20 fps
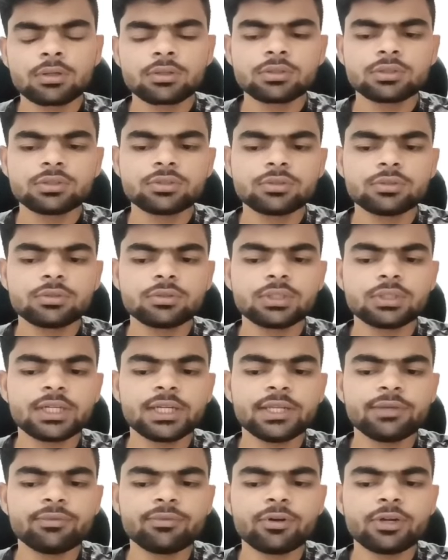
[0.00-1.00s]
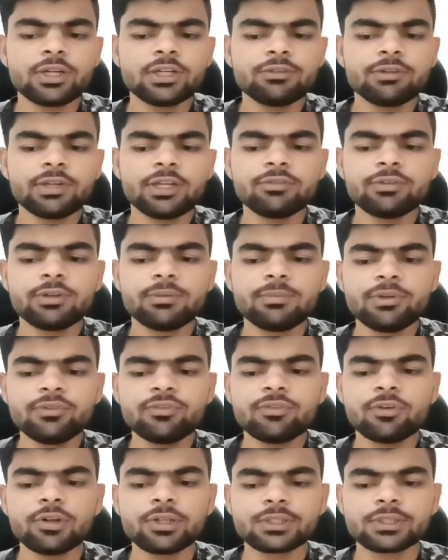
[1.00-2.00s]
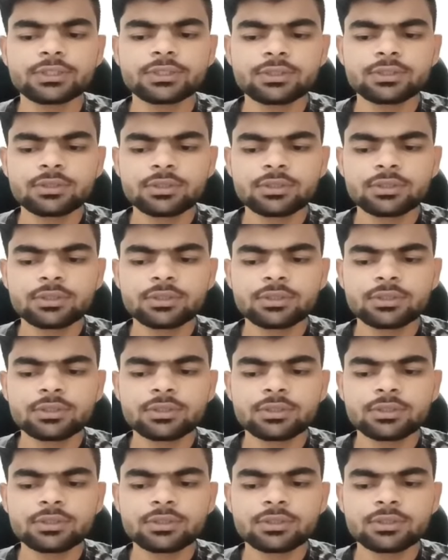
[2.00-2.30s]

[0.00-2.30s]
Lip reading: So the default value will be false.